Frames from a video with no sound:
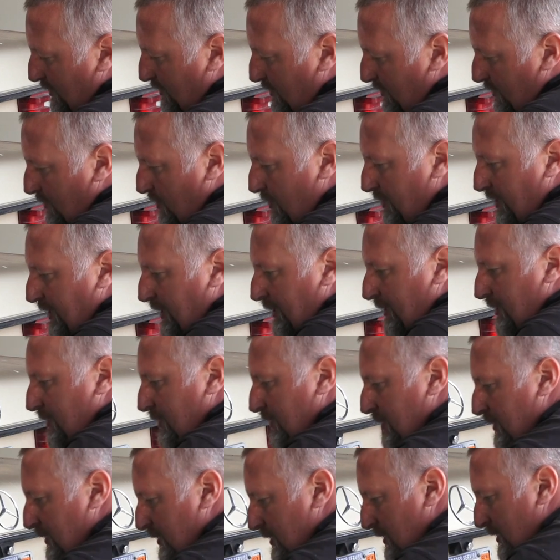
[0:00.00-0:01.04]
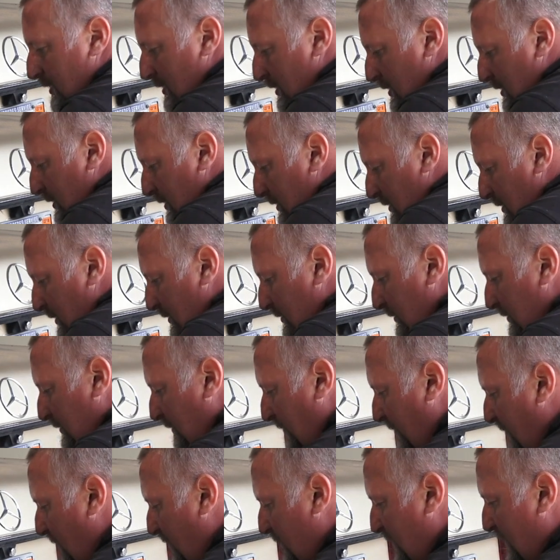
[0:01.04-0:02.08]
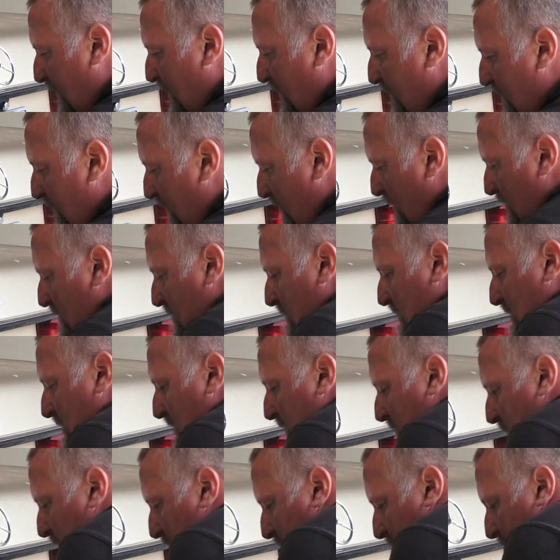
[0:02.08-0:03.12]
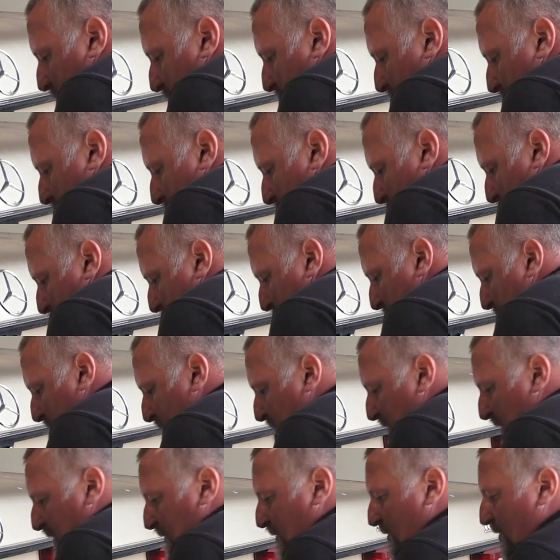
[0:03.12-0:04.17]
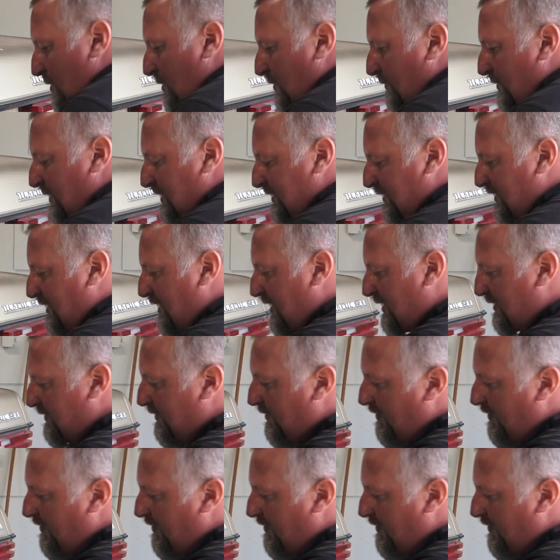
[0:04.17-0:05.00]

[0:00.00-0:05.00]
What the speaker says: not going good for you, you can always get